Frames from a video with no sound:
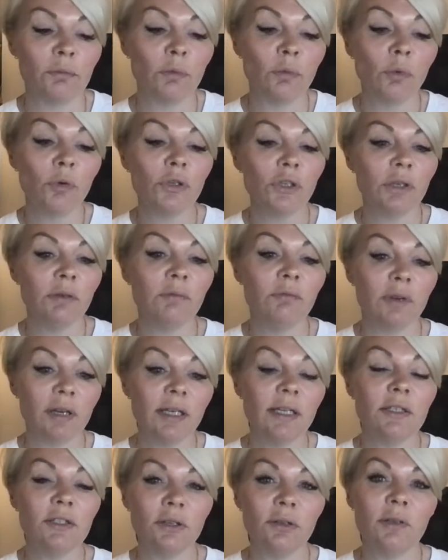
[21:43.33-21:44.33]
And what you
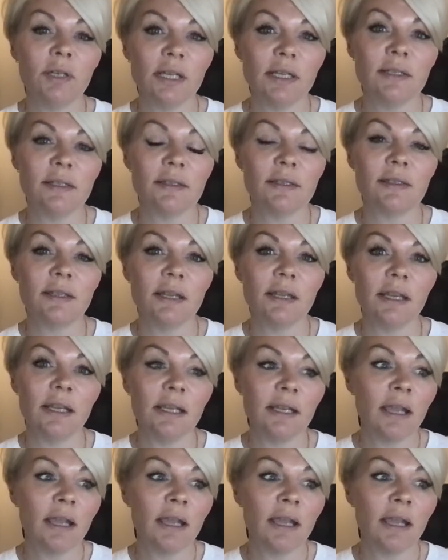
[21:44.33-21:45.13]
really do need to see